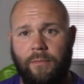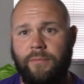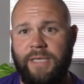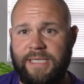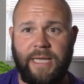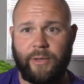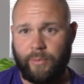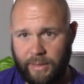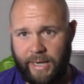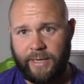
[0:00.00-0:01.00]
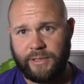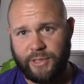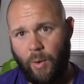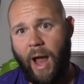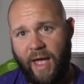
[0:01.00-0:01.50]
detailing related.
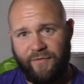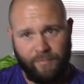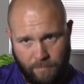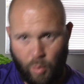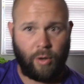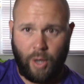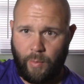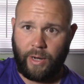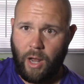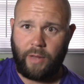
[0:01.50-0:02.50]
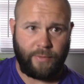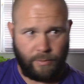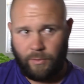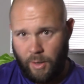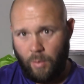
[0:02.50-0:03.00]
So I have more going on
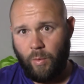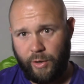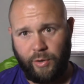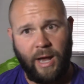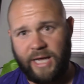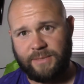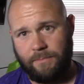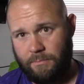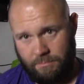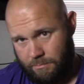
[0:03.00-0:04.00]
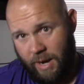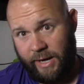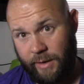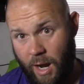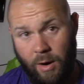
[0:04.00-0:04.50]
than what you guys
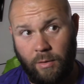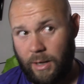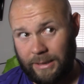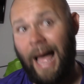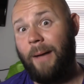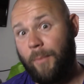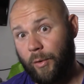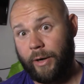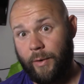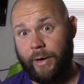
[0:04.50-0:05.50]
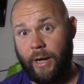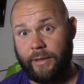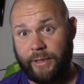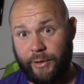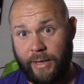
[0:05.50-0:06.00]
might know, a lot more going
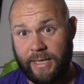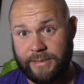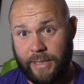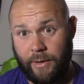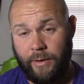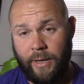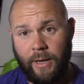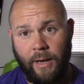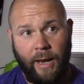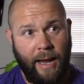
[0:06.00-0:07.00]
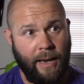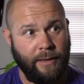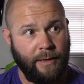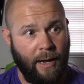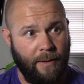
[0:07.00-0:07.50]
on than you guys know.
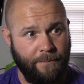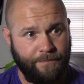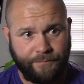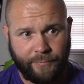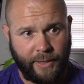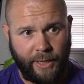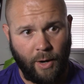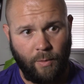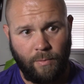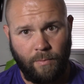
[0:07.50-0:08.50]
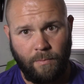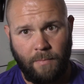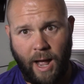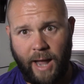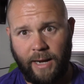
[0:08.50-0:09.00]
And, you know,
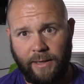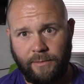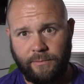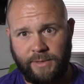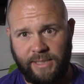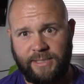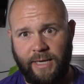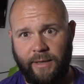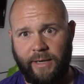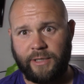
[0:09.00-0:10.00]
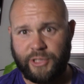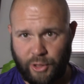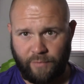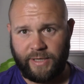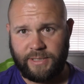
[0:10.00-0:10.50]
my detailing
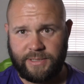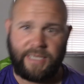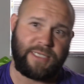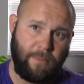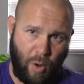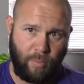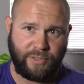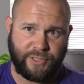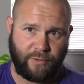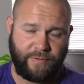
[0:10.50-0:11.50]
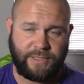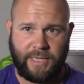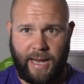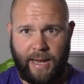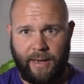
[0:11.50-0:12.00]
service is a mobile service,
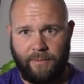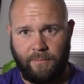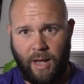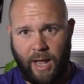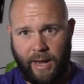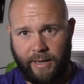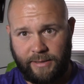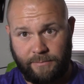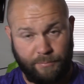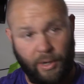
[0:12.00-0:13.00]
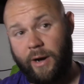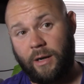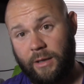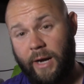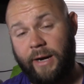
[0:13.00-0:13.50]
and my
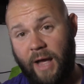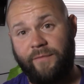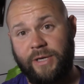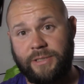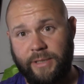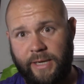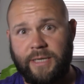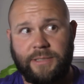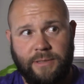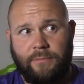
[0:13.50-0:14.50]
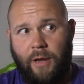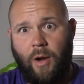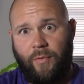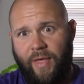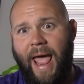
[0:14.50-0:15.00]
product line obviously is, you
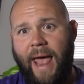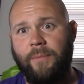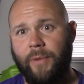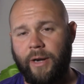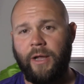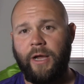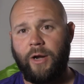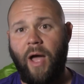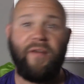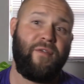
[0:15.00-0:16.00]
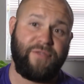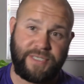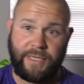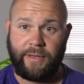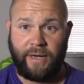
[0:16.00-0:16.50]
know, that, but, you know, I have a
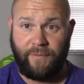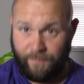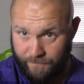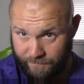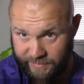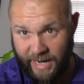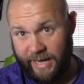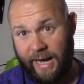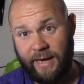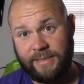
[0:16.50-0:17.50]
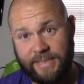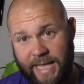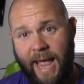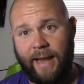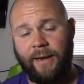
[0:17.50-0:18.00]
facility dedicated to
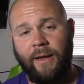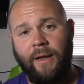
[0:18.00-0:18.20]
that.